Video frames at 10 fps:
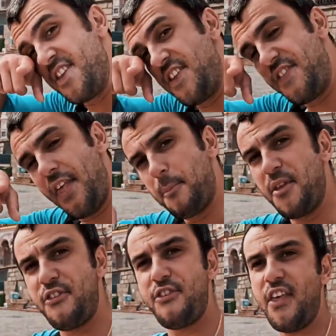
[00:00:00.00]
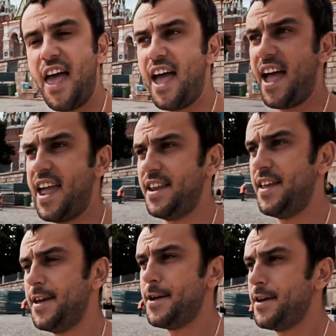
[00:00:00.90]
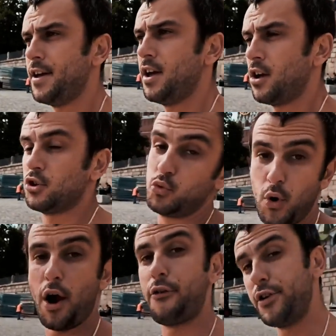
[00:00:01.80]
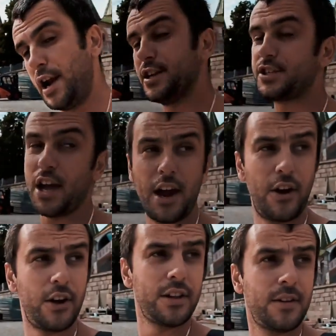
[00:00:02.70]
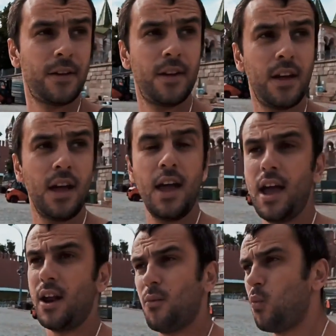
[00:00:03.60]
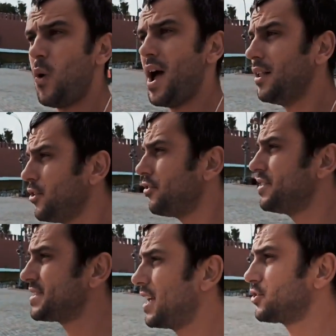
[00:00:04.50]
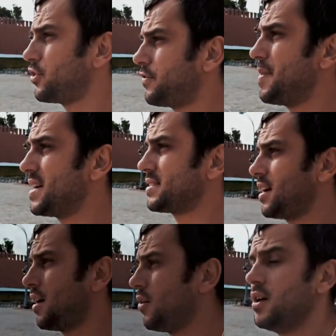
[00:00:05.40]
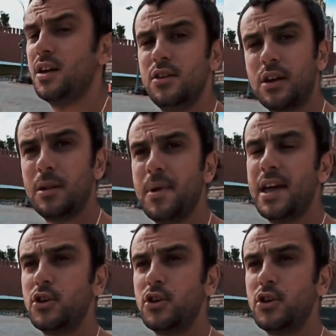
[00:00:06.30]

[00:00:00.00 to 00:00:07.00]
step inside because we are really tired and while you're in center of Moscow, you can make